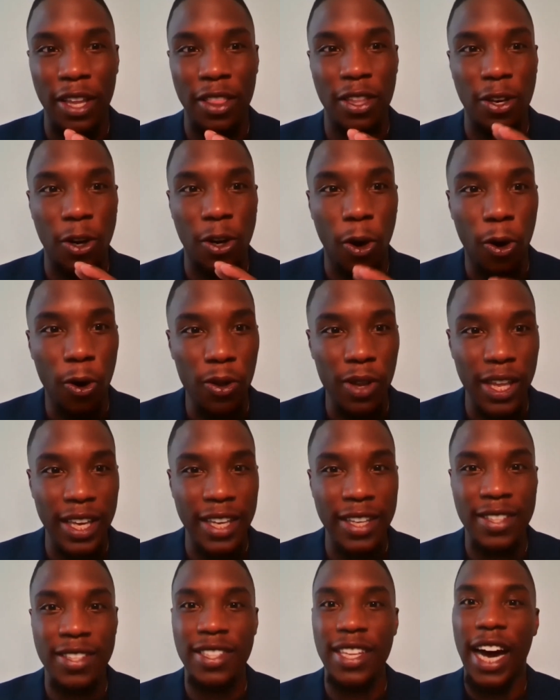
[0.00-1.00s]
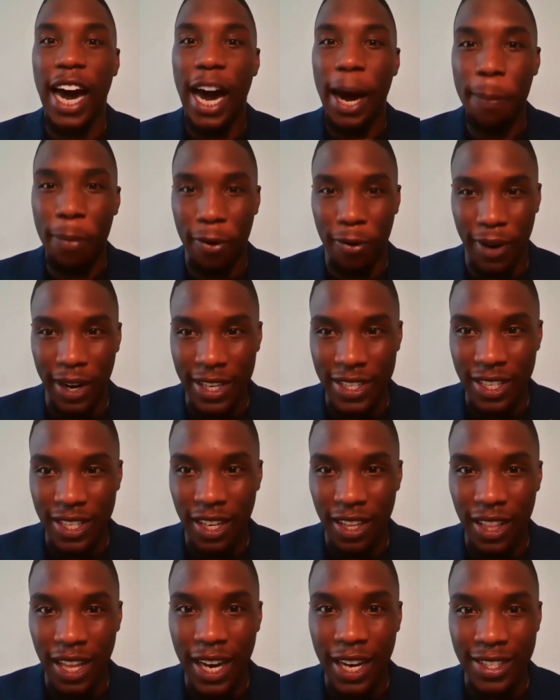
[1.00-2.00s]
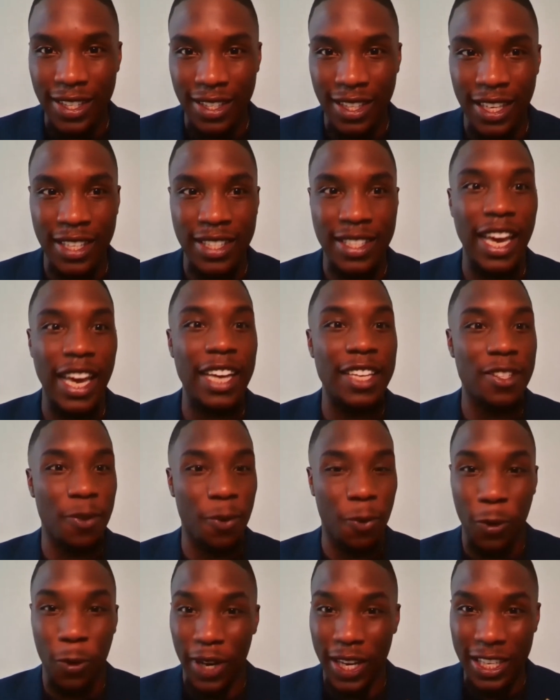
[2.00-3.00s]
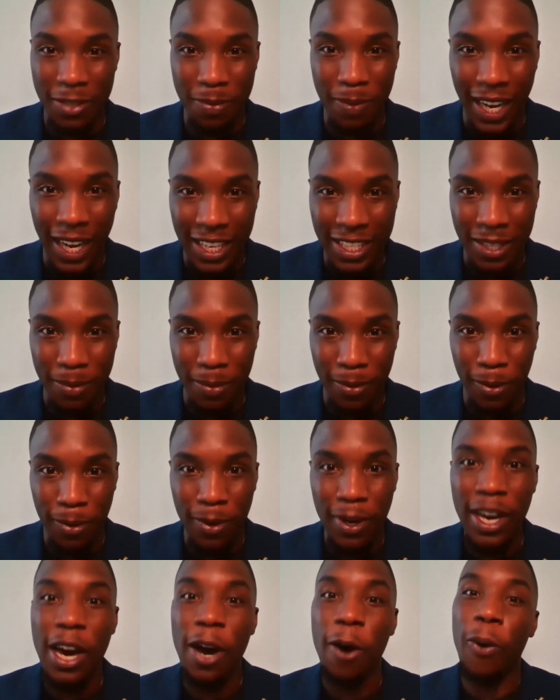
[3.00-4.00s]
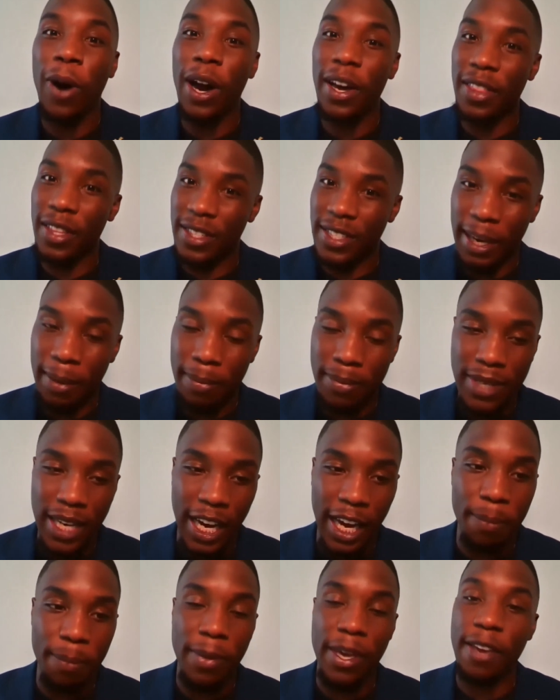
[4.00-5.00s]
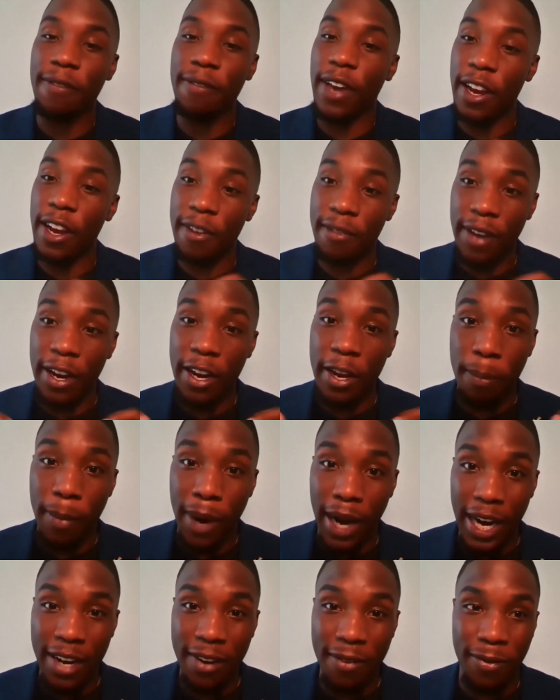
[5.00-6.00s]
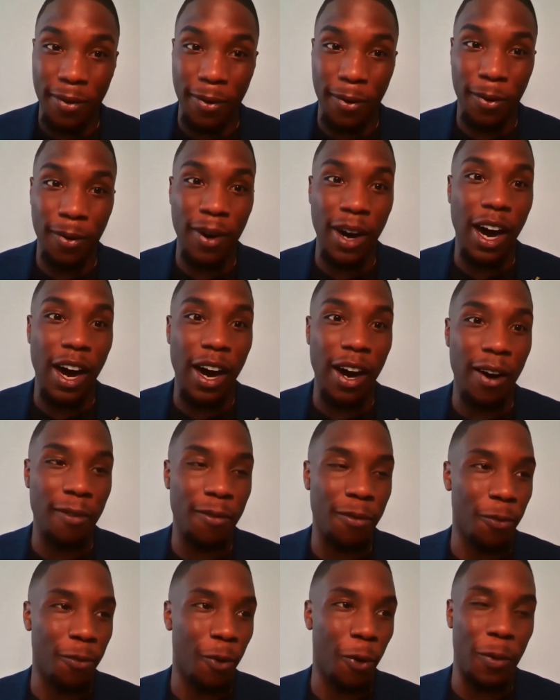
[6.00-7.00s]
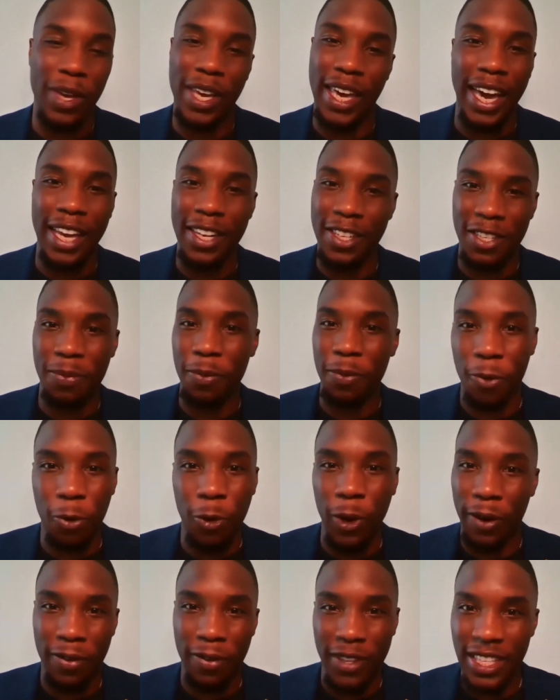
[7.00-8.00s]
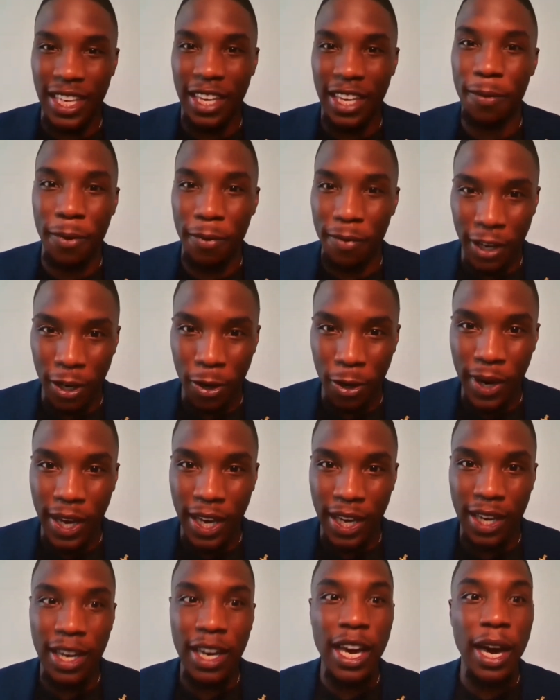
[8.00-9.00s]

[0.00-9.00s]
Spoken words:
The goal is to operationalize this as quick as possible, while at the same time being very, very mindful of, well, we can't just move quick for the sake of moving quick,